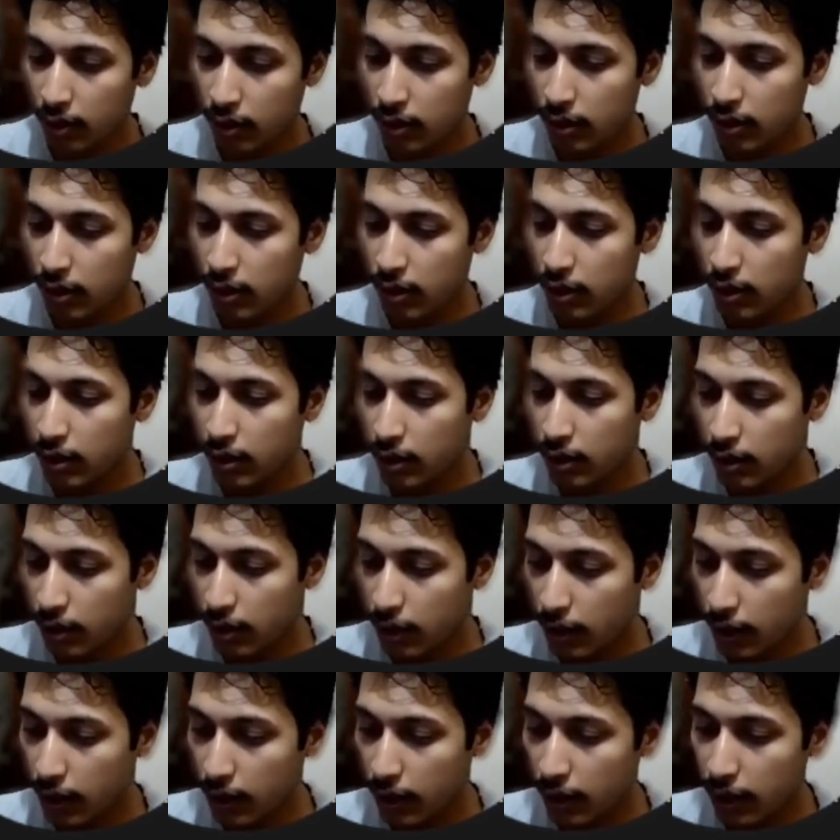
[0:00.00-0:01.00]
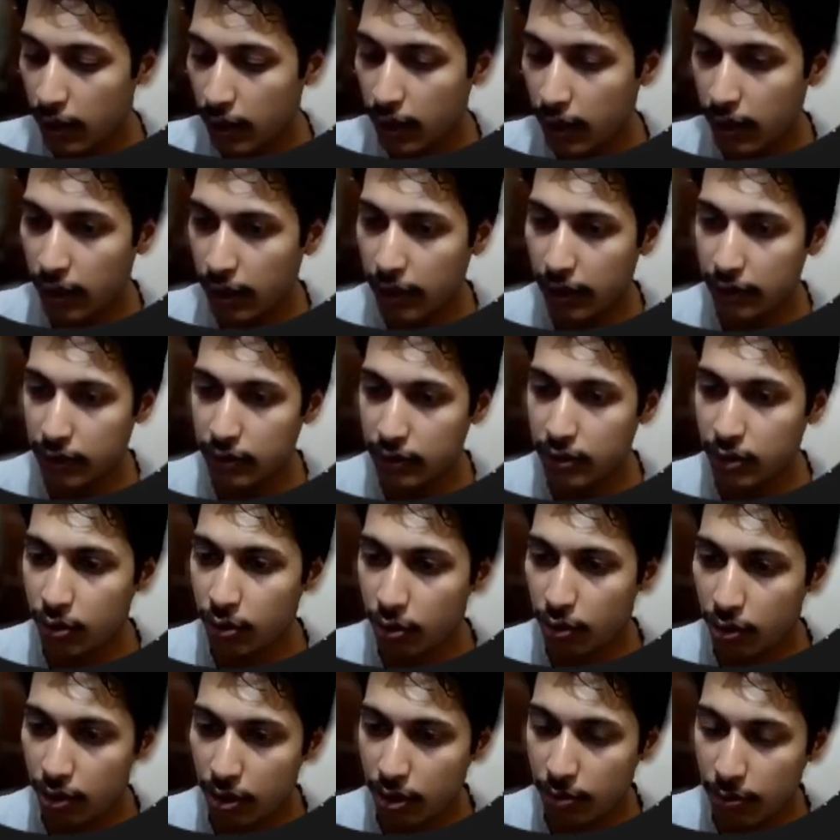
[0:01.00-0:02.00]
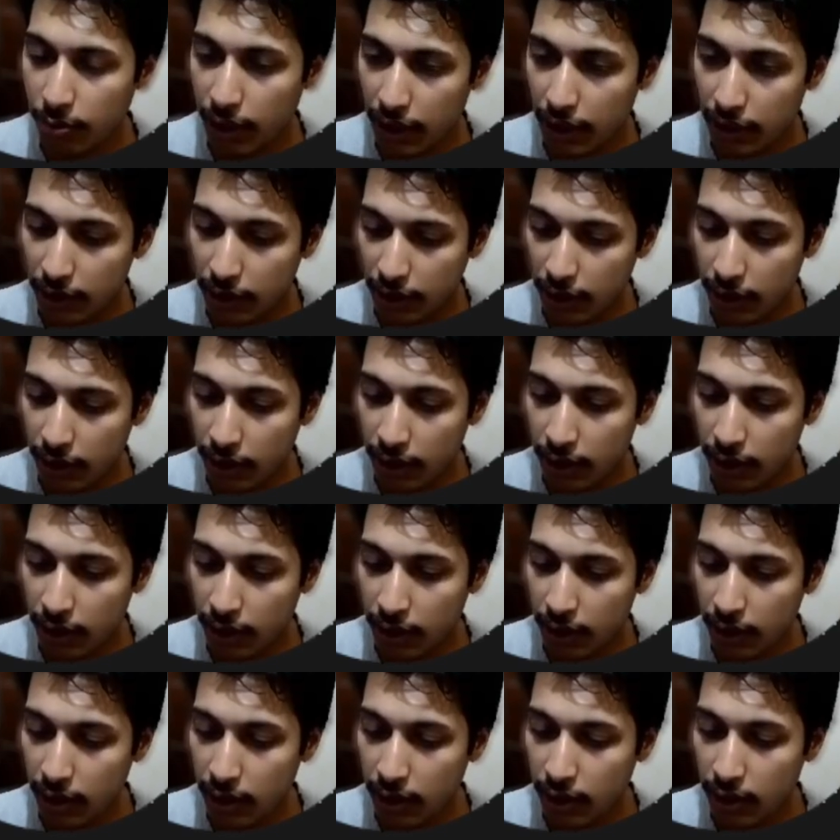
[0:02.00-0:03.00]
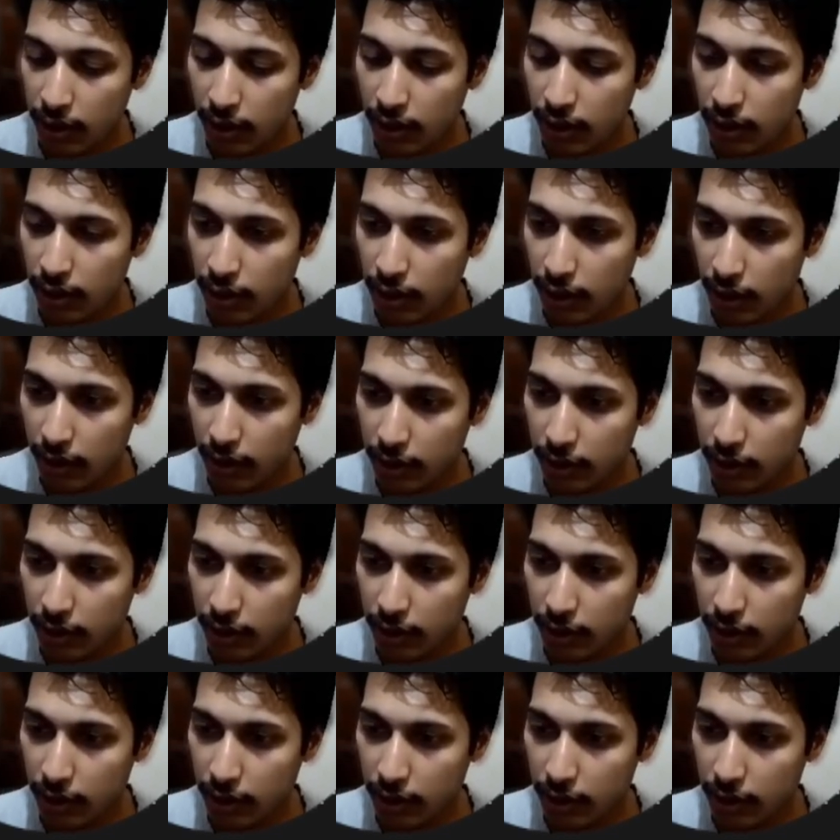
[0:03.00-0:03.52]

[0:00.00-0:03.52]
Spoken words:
and execute the binary at this time.